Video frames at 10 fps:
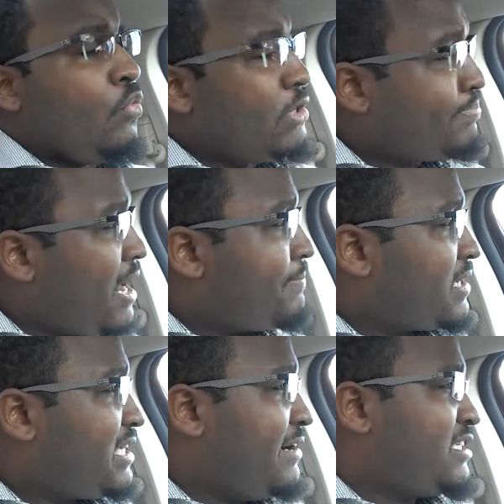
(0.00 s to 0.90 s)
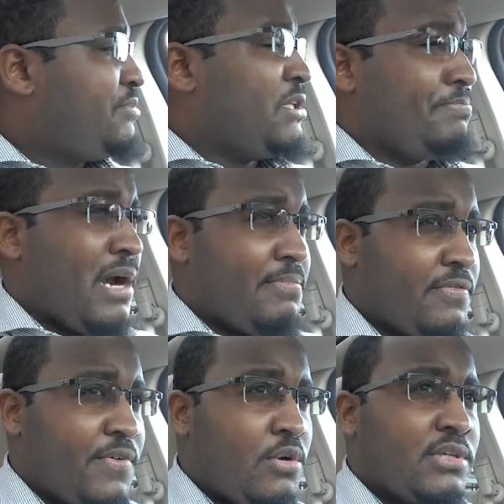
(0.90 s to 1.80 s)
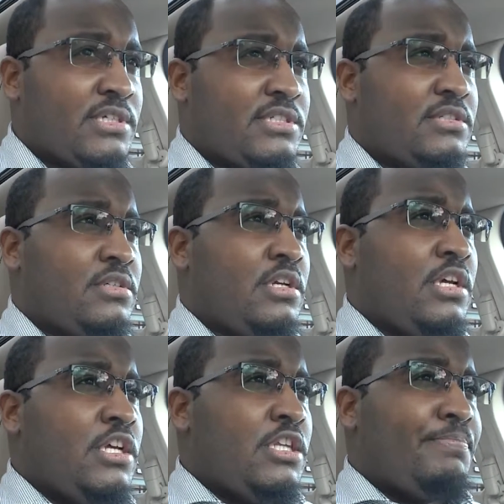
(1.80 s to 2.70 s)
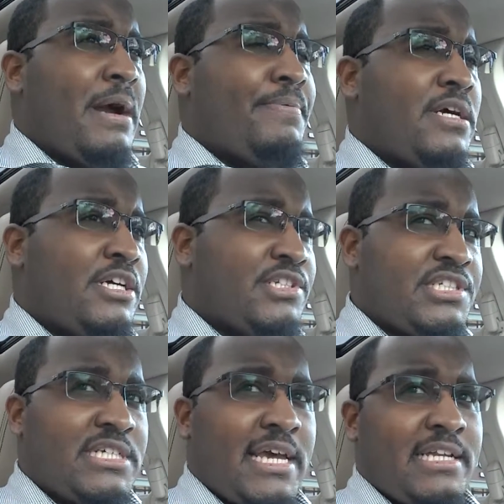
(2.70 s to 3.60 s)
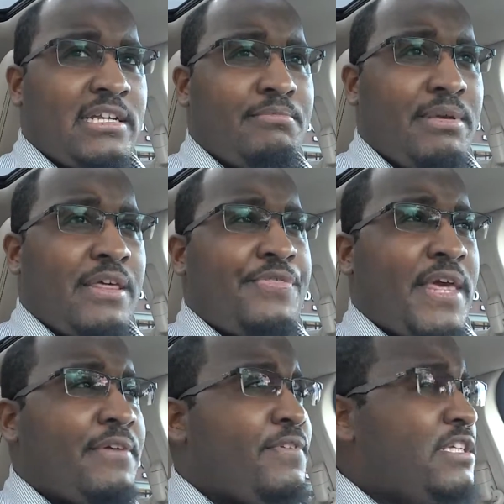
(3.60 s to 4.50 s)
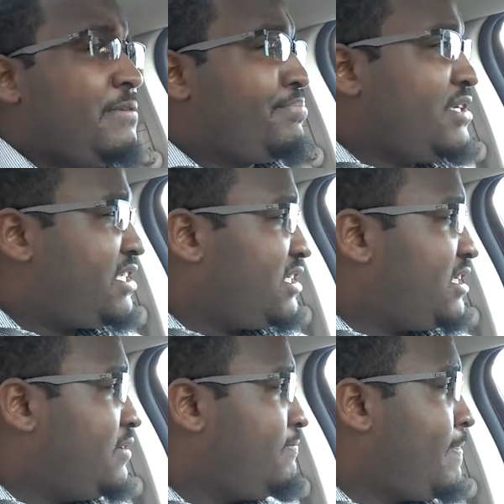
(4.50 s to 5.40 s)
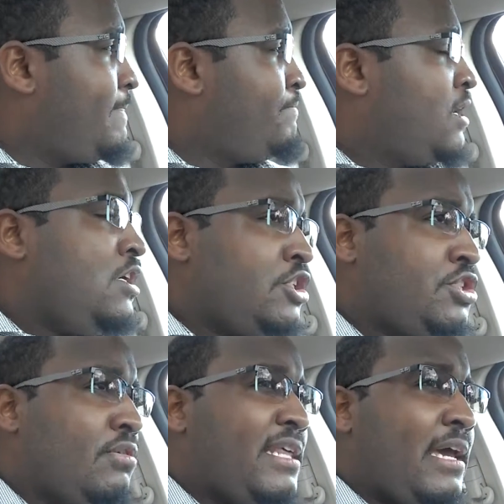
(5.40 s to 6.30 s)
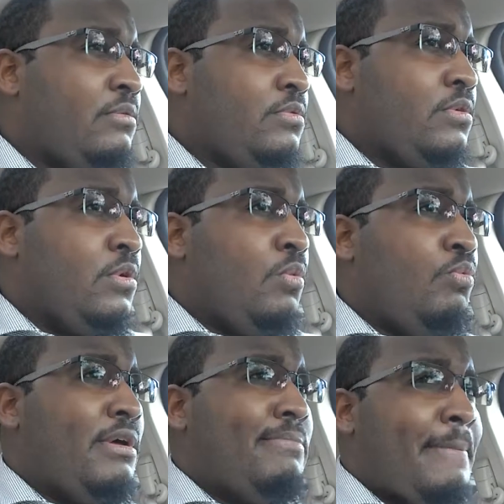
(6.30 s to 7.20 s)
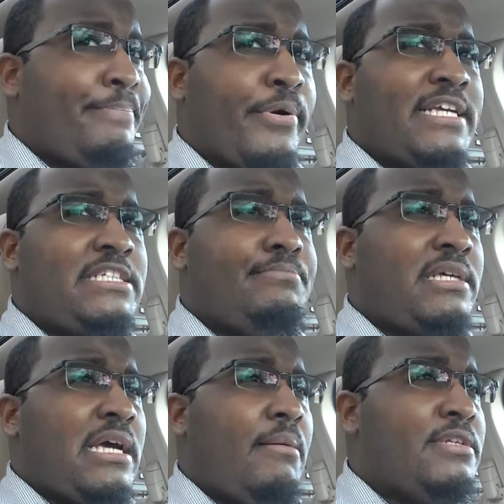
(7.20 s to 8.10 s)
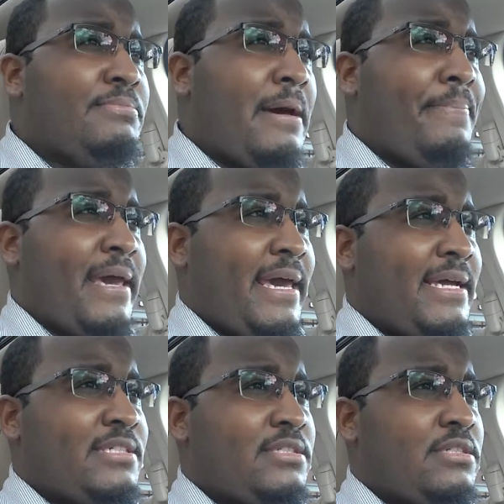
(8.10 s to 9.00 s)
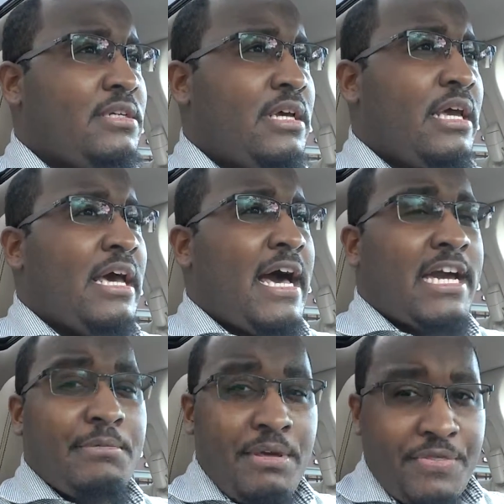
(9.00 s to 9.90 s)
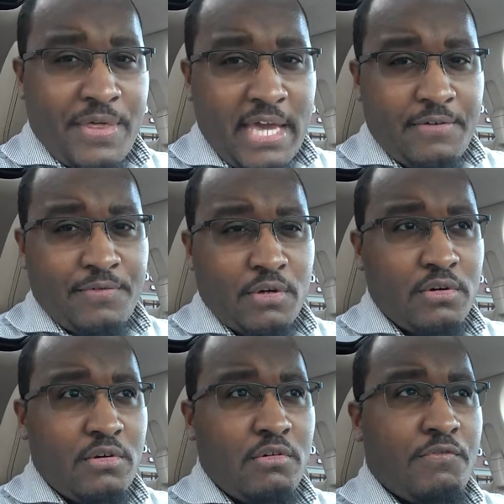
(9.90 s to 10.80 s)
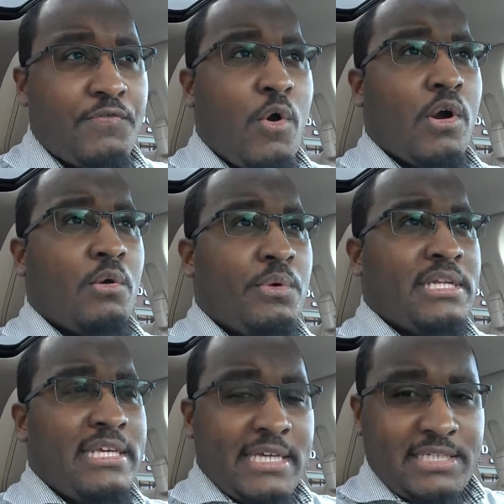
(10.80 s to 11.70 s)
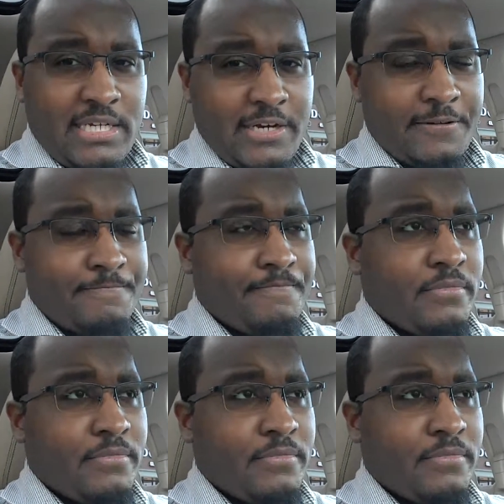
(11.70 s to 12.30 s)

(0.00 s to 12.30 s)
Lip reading: with the proper clarity, with the proper focus, the proper understanding, being thankful and appreciative, so that when my present becomes my past, I can be thankful for it when it gets there.